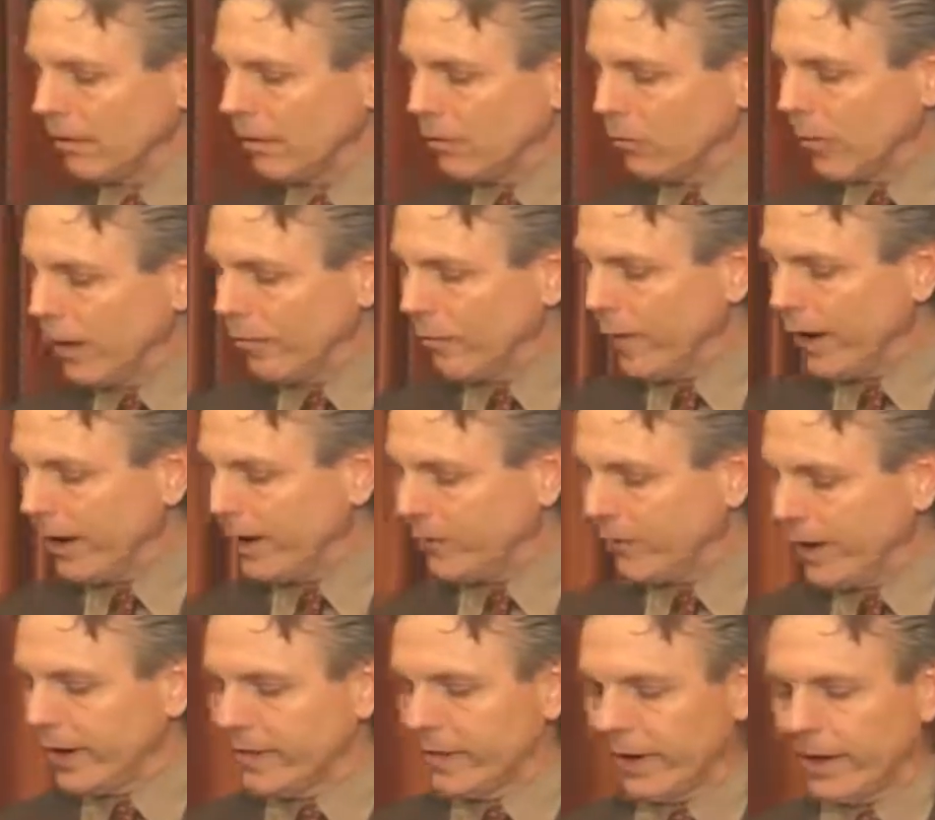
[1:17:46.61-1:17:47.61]
In what way
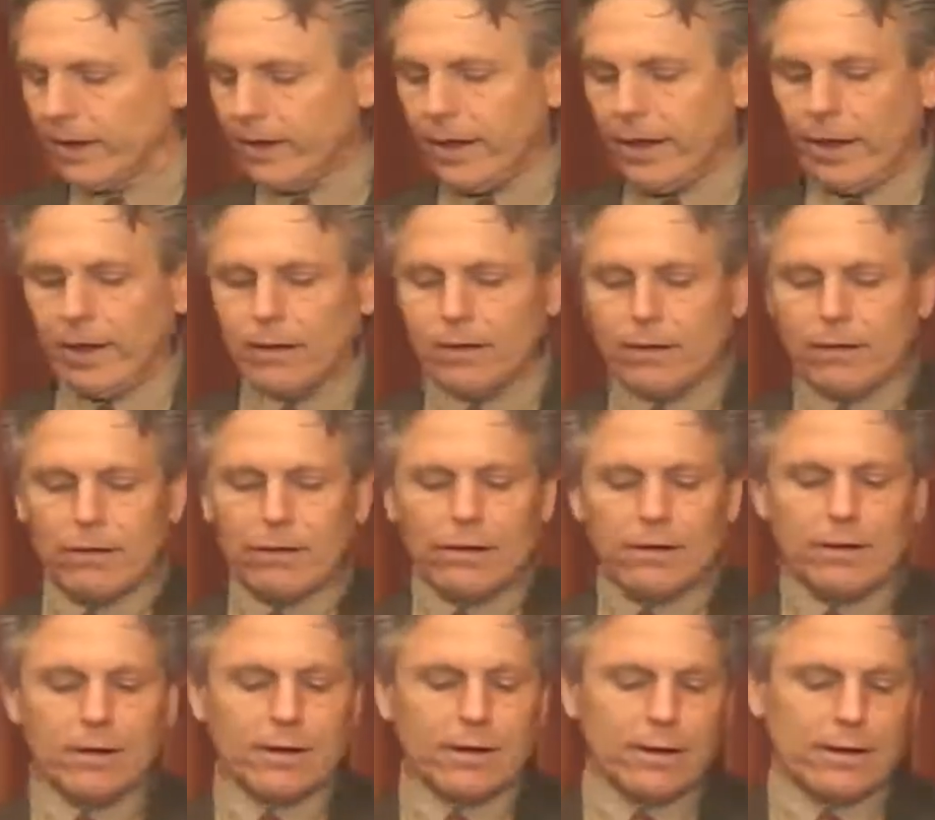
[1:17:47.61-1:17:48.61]
do I say that?
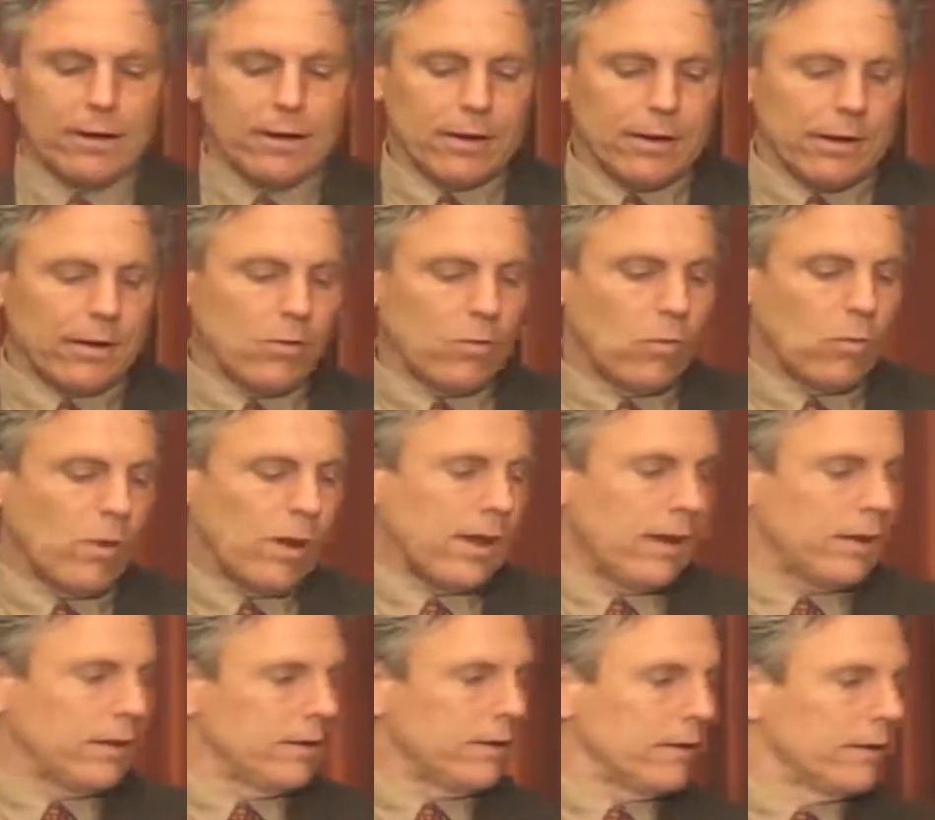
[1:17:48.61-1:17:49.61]

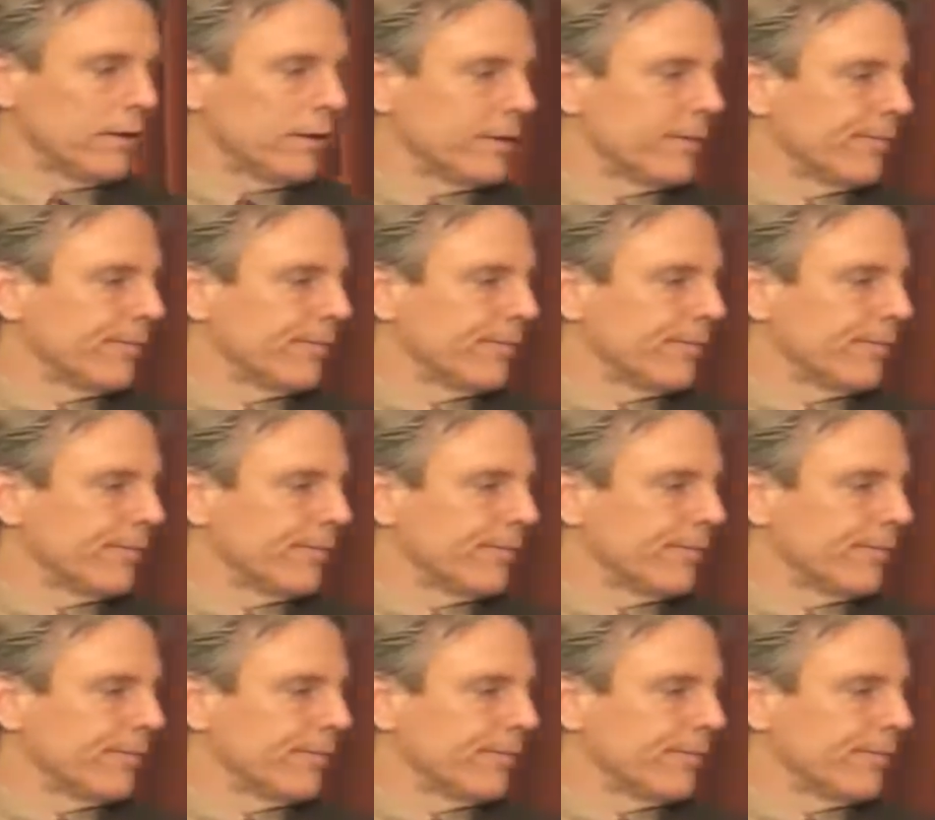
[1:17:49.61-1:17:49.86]
Well,